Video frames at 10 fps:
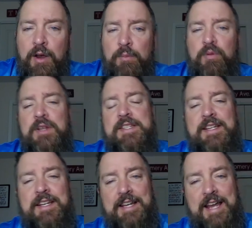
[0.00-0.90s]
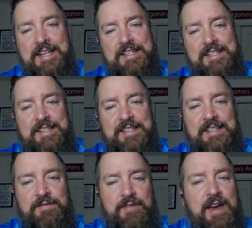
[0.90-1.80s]
Princeton in
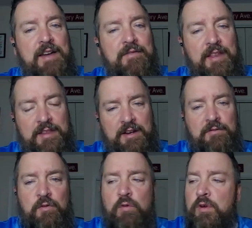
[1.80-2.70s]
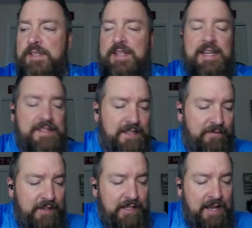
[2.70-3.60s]
1965. And then, of course, that
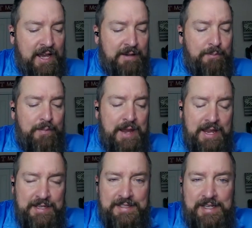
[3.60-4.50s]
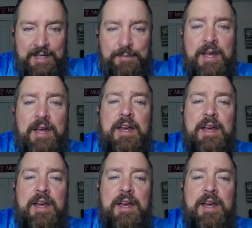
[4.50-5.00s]
79 Penn team.